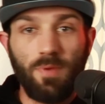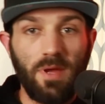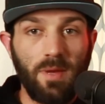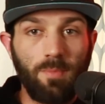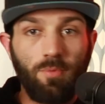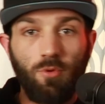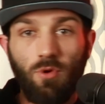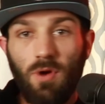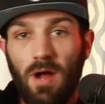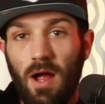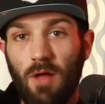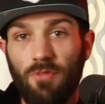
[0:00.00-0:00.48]

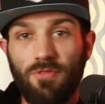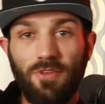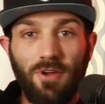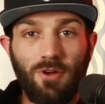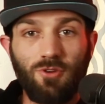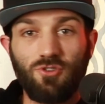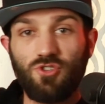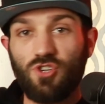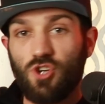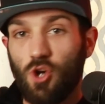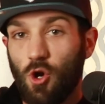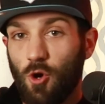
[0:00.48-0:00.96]
people out there
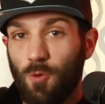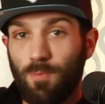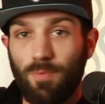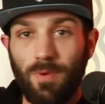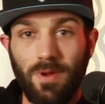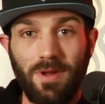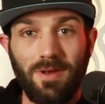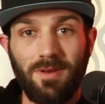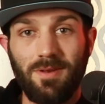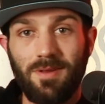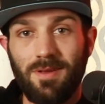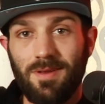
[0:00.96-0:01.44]

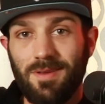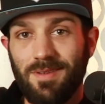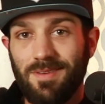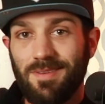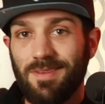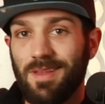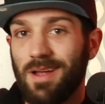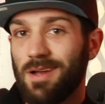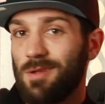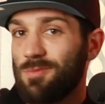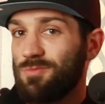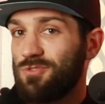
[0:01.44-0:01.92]
chirping,
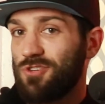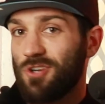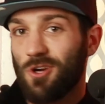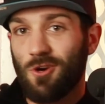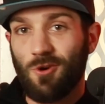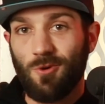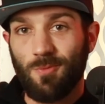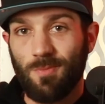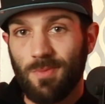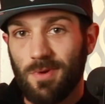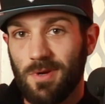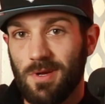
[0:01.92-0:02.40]
let them
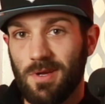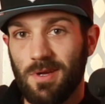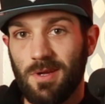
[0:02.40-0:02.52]
chirp.